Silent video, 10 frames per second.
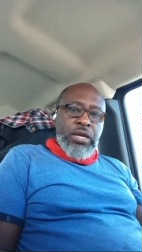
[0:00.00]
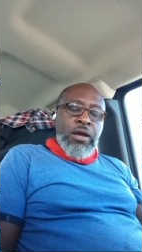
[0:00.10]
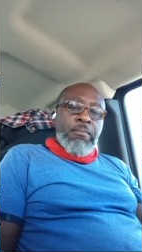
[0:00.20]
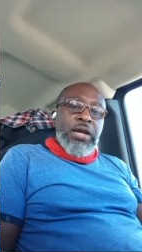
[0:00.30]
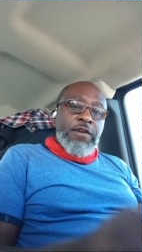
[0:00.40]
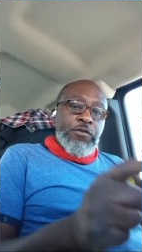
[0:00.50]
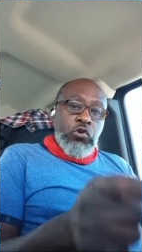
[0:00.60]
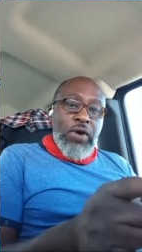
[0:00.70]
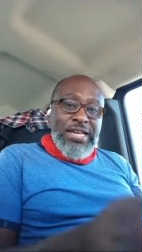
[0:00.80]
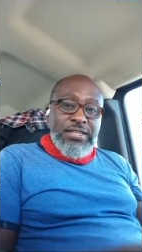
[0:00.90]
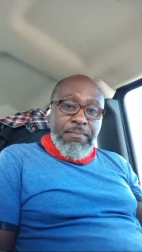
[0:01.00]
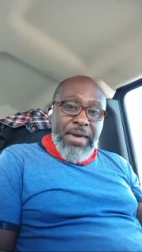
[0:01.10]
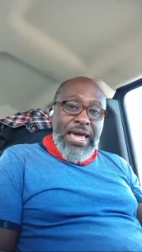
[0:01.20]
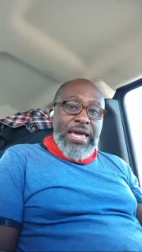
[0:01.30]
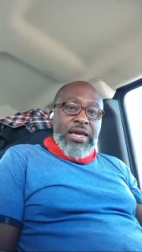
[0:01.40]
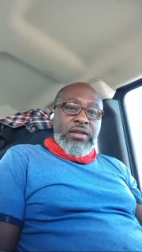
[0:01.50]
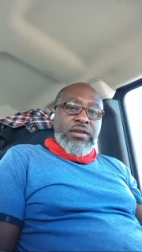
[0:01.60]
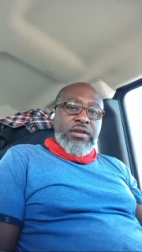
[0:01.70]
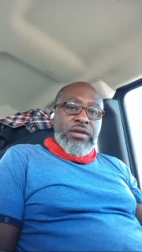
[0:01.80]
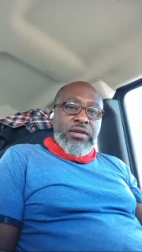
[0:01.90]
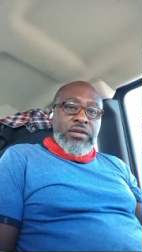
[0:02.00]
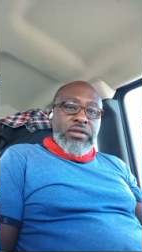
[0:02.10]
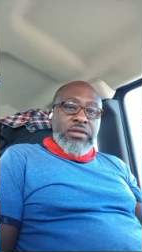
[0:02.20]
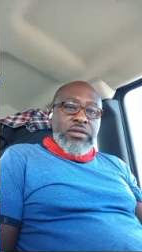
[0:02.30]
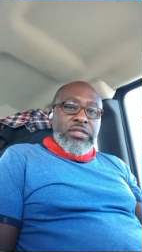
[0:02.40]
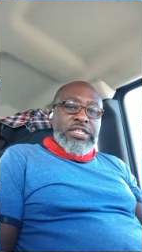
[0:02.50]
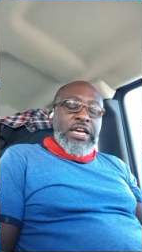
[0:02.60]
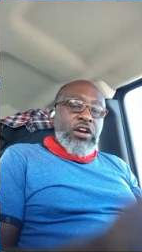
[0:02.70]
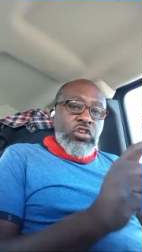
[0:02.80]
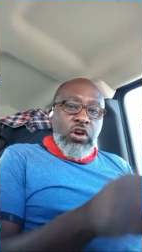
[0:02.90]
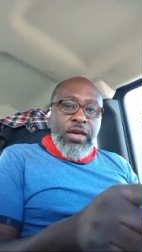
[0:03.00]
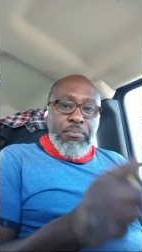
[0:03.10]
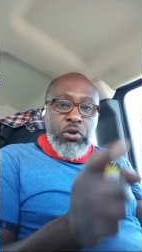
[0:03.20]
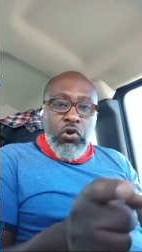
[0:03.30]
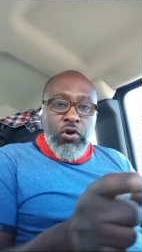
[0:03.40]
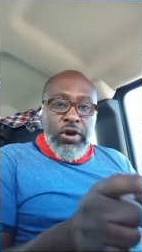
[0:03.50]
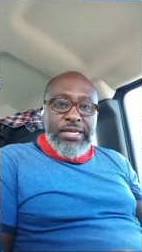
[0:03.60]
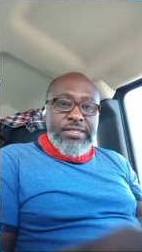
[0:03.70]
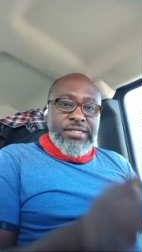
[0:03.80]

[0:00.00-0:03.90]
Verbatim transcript: but if you as a man Tell your employees,